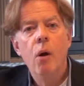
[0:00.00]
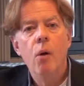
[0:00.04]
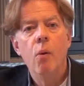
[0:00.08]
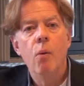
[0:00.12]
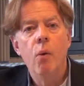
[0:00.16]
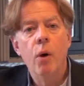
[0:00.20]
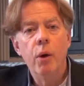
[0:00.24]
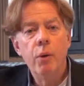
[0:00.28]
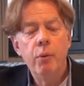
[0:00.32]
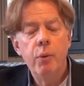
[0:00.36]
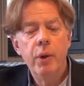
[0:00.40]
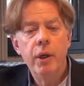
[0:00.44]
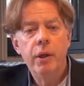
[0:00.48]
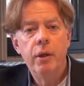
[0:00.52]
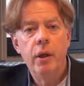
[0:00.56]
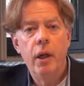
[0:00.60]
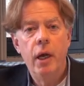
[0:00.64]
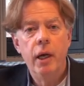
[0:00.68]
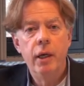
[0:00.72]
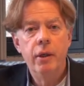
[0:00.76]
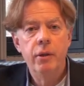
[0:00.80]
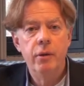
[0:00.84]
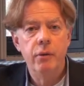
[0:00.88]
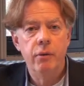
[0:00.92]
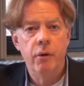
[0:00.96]
What we'd
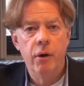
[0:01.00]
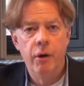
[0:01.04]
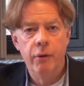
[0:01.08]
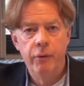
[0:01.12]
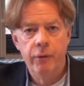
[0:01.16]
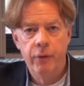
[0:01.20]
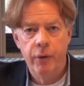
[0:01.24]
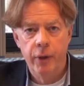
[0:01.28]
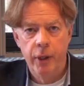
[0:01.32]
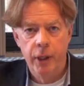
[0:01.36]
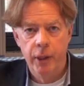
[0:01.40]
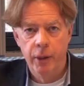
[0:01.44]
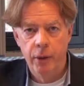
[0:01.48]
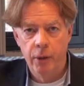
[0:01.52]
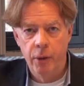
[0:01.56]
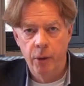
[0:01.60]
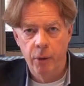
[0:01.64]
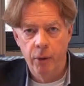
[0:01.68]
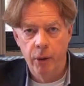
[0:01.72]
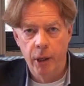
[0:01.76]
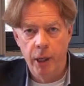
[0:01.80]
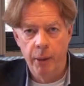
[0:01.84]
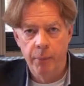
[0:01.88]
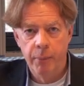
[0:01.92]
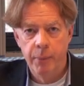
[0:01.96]
like to offer in
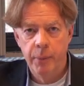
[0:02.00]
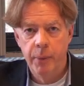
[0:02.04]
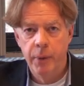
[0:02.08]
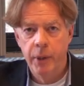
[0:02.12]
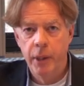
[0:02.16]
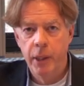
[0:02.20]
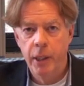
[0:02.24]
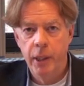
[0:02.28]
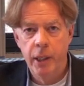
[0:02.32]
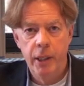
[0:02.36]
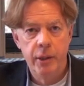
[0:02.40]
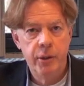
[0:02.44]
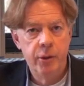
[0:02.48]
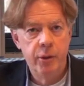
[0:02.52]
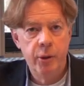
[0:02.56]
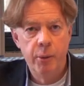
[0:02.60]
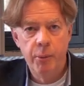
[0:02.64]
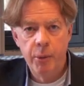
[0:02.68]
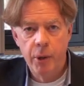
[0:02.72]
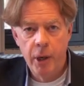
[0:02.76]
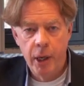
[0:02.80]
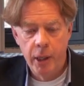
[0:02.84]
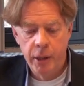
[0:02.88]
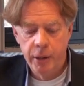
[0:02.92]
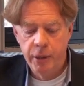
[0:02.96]
GoLab is
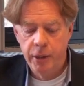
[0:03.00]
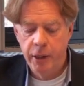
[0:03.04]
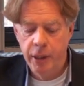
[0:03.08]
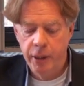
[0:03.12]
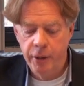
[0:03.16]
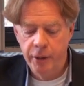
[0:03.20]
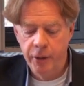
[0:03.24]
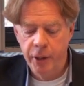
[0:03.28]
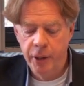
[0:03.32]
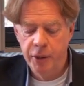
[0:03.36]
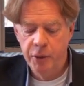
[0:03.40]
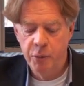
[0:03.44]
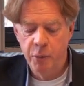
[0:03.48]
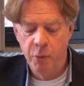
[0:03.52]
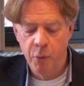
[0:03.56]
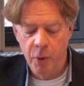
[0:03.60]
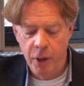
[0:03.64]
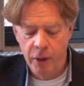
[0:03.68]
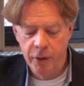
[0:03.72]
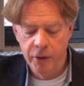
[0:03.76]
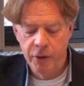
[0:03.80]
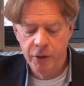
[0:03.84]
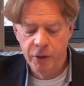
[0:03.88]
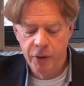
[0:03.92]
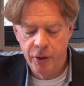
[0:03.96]
summarized in this
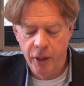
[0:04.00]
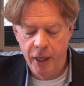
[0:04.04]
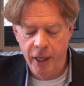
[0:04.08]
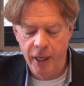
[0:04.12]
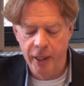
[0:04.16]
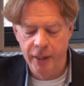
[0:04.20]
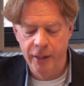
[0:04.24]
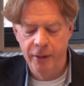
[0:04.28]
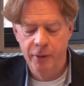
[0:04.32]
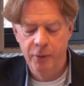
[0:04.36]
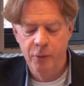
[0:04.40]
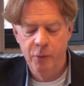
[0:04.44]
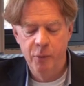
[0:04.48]
one slide,